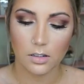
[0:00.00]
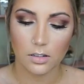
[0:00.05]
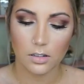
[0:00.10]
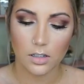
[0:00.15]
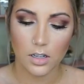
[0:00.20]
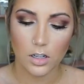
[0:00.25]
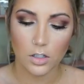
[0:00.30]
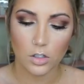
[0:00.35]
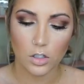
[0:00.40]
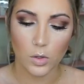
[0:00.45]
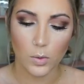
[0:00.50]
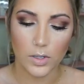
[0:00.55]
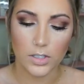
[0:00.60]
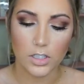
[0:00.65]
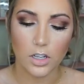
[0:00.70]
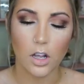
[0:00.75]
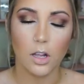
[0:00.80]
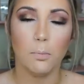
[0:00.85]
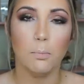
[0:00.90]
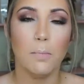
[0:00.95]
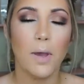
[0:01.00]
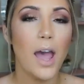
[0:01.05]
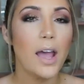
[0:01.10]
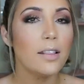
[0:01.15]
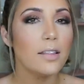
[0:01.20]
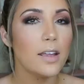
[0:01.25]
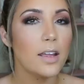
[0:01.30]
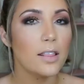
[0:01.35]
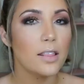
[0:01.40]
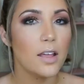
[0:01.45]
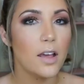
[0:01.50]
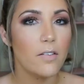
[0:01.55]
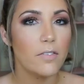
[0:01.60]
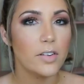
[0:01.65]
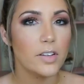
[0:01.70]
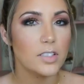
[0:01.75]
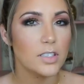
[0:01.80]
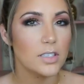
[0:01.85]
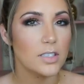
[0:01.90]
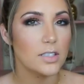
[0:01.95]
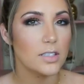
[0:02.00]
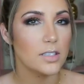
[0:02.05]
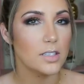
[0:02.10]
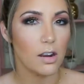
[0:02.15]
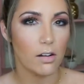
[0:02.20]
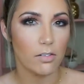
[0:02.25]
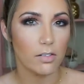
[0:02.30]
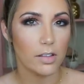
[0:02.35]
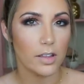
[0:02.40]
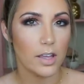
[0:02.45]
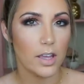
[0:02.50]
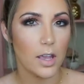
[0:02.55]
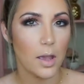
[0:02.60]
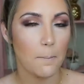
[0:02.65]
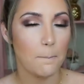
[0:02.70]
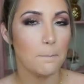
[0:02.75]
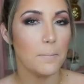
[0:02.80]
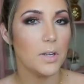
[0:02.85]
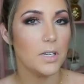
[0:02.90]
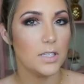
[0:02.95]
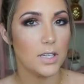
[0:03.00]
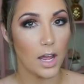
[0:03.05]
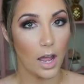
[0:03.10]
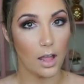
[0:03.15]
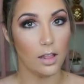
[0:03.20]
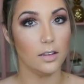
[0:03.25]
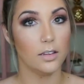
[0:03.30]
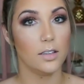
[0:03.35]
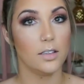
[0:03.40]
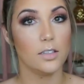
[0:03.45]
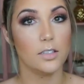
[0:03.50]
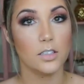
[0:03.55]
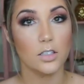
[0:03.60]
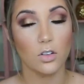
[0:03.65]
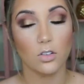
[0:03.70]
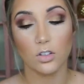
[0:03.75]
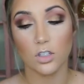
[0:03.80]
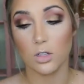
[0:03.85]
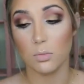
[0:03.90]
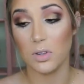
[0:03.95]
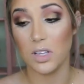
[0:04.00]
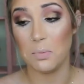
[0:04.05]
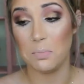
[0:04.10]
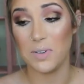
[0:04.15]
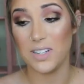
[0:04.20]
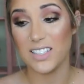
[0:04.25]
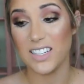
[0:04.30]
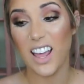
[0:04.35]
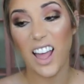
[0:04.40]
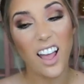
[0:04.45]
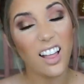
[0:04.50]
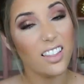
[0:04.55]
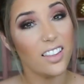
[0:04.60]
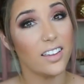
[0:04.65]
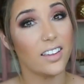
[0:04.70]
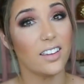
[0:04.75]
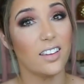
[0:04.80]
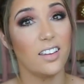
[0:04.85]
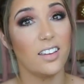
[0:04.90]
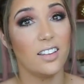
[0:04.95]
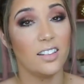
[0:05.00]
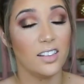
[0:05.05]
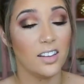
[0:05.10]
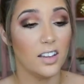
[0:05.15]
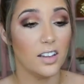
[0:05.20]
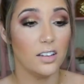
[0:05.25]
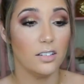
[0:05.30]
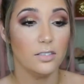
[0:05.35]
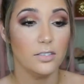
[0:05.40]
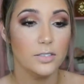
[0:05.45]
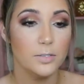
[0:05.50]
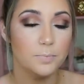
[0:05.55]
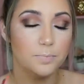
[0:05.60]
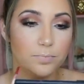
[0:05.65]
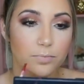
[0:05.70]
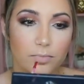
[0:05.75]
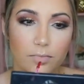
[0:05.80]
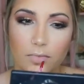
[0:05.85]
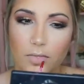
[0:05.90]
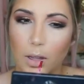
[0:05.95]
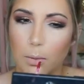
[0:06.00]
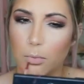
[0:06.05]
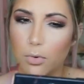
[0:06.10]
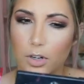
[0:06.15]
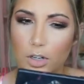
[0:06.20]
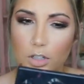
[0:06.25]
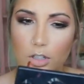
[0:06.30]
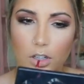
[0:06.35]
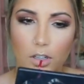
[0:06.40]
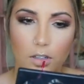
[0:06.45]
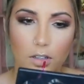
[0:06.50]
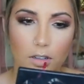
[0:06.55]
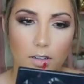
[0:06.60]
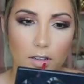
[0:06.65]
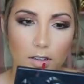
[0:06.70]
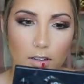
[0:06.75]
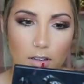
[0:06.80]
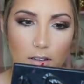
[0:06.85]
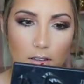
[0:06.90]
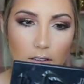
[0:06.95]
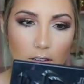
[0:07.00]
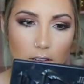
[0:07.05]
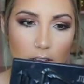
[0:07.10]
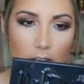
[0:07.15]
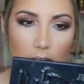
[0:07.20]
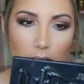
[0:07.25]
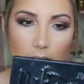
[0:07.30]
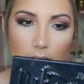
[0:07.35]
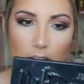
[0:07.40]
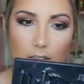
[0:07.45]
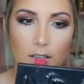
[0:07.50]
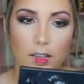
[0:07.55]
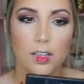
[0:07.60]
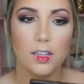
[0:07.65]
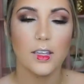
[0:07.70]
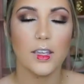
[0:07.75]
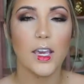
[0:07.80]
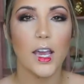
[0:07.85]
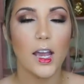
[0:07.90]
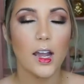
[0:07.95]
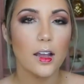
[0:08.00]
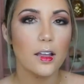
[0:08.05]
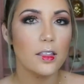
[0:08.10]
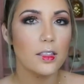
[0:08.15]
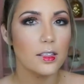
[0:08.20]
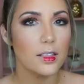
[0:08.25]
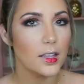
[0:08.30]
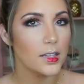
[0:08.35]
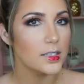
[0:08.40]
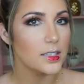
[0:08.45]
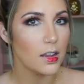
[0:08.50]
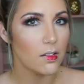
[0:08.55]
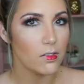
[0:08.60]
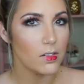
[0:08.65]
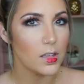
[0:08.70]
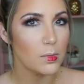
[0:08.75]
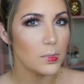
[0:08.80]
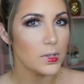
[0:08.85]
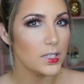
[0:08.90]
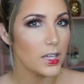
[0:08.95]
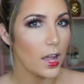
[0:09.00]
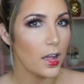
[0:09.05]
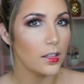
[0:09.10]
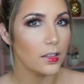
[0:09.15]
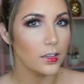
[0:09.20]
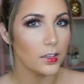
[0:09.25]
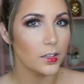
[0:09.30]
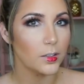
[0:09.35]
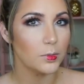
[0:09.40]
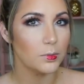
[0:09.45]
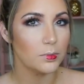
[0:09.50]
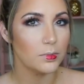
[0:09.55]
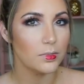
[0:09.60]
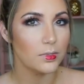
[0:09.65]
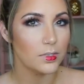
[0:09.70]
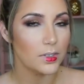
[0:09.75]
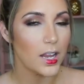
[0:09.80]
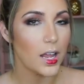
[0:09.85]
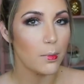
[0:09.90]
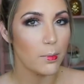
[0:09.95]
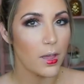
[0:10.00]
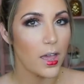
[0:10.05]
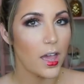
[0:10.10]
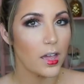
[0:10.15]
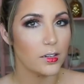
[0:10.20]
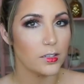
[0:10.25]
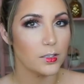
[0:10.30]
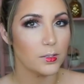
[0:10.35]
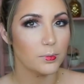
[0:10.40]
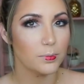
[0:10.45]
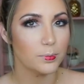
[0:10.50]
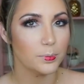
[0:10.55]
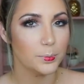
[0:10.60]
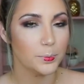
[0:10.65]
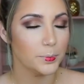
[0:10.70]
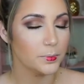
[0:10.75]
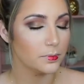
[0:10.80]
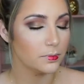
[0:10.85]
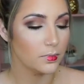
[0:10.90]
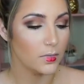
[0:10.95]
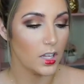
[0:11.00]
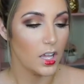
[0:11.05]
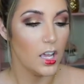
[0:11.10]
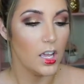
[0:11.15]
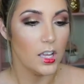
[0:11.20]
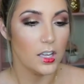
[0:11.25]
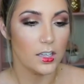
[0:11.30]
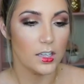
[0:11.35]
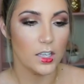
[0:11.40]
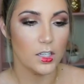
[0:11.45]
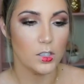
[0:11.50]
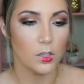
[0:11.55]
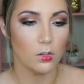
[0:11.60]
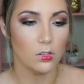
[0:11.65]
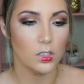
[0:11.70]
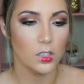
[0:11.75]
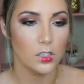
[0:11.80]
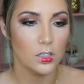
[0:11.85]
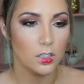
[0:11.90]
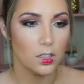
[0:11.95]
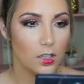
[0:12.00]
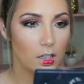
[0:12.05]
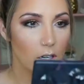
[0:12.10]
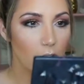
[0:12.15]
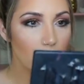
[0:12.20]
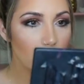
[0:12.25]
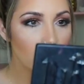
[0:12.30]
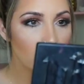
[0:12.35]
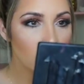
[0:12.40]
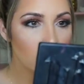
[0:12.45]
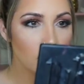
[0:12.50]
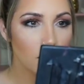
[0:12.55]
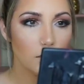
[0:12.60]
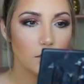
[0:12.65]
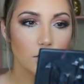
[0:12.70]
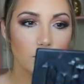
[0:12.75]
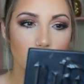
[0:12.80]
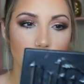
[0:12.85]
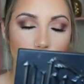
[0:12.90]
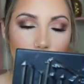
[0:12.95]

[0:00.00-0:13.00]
I'm not sure why it's called Mattely in Love because this is definitely metallic, so it should be Metallic in Love. Pretty sure. Yeah, that's definitely metallic, not matte. Get your shit together.